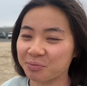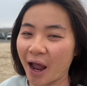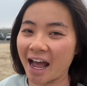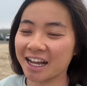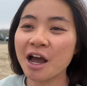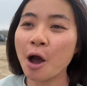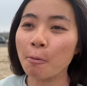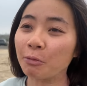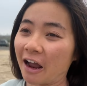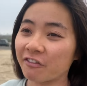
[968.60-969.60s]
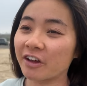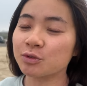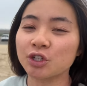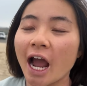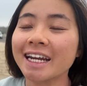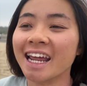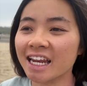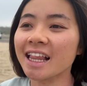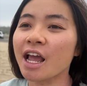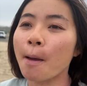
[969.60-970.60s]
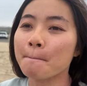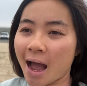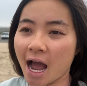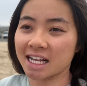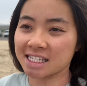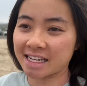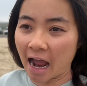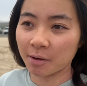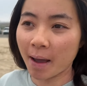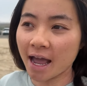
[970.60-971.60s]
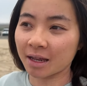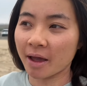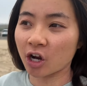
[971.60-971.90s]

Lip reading: pack breakfast, which I need to like pack a snack bag in my